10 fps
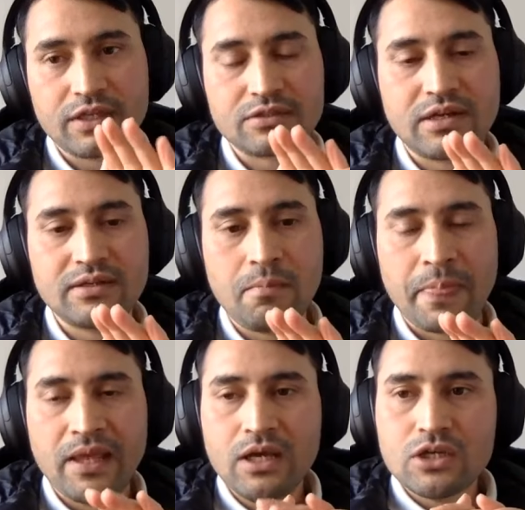things, right?
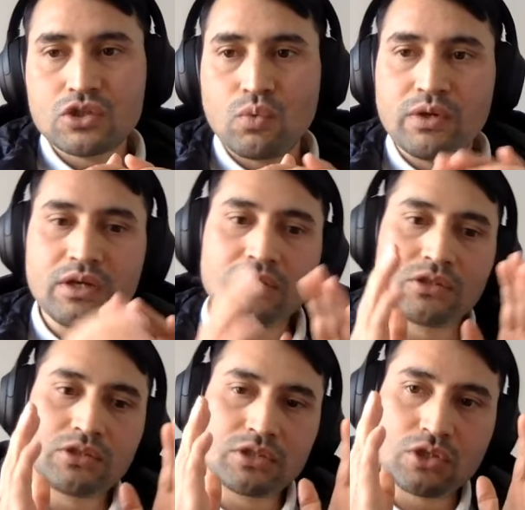So we're
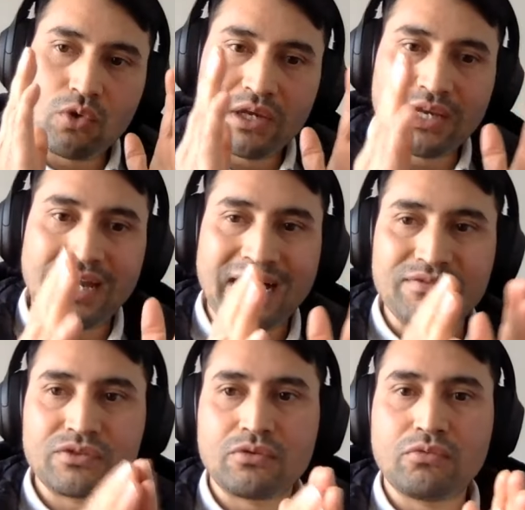not just going
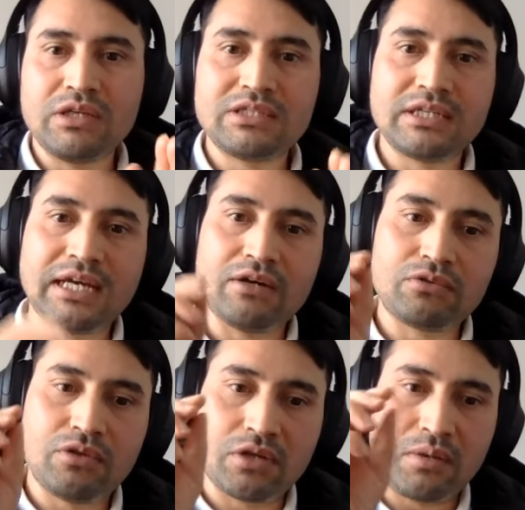after reaching
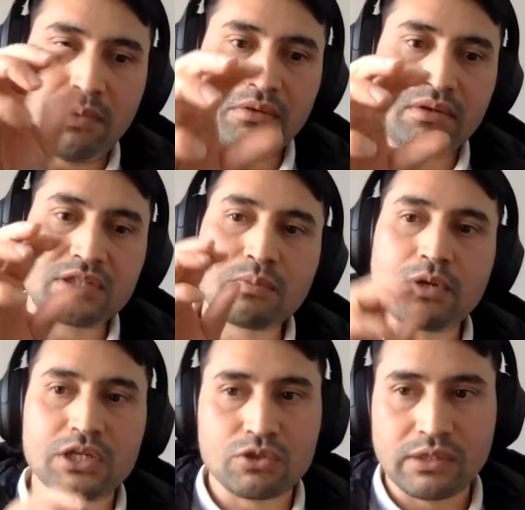out to the community
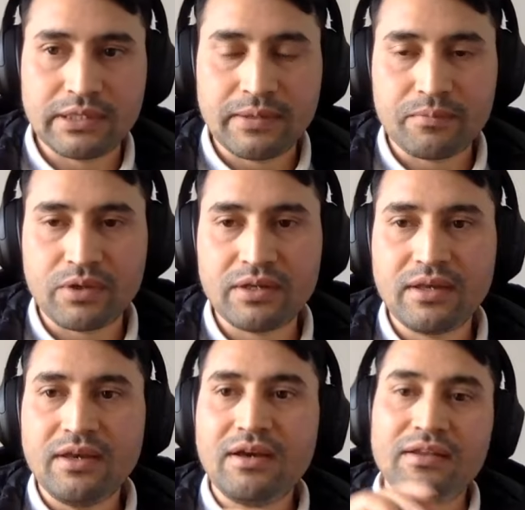spiritually, right?
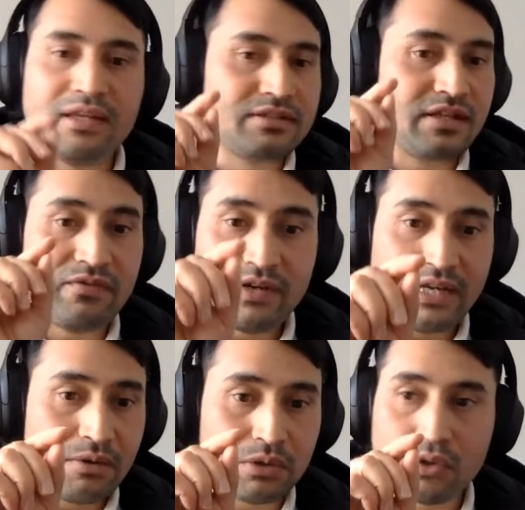That's
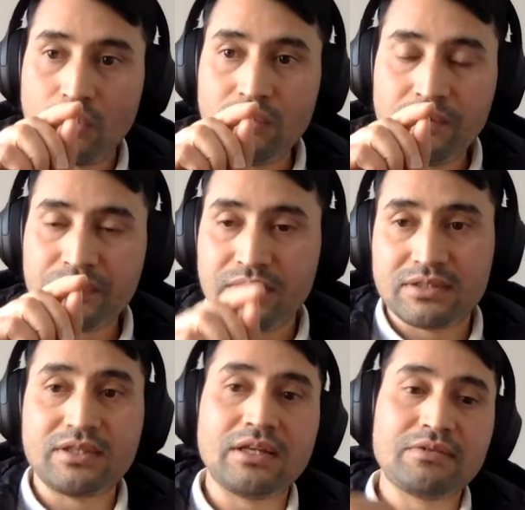definitely our goal.
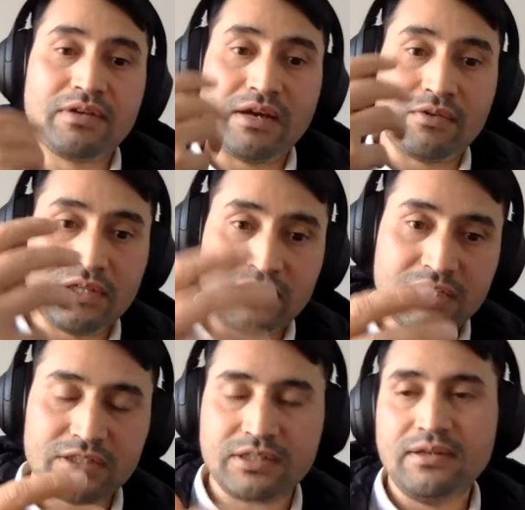That's definitely our
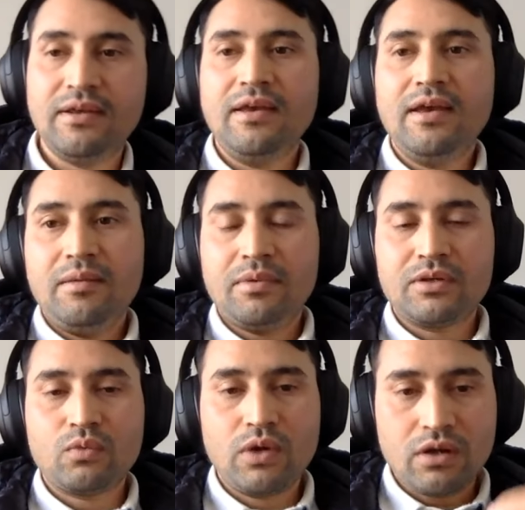intention.
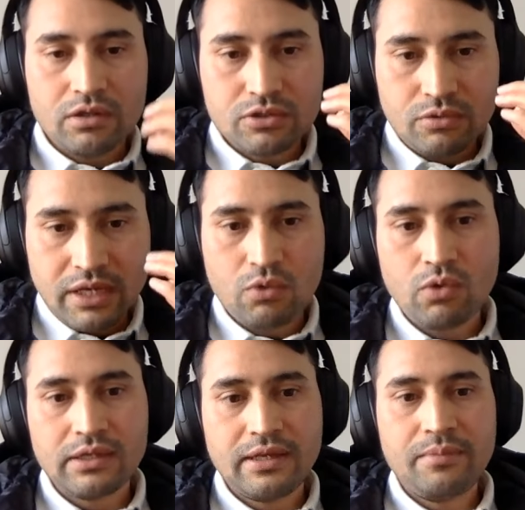But we are also
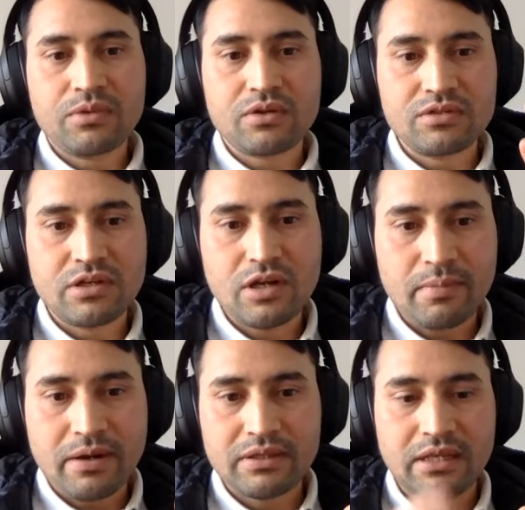equally concerned
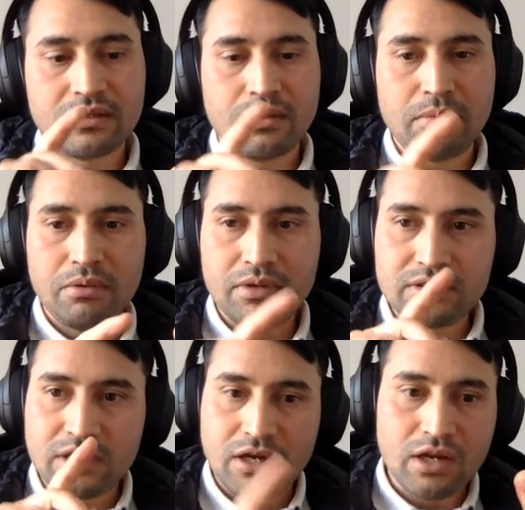about that
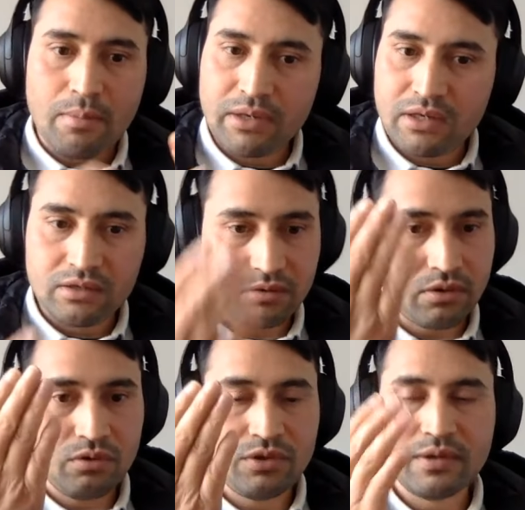community's economic
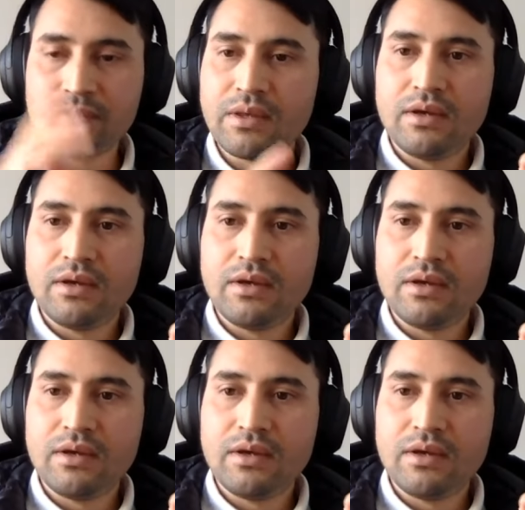growth,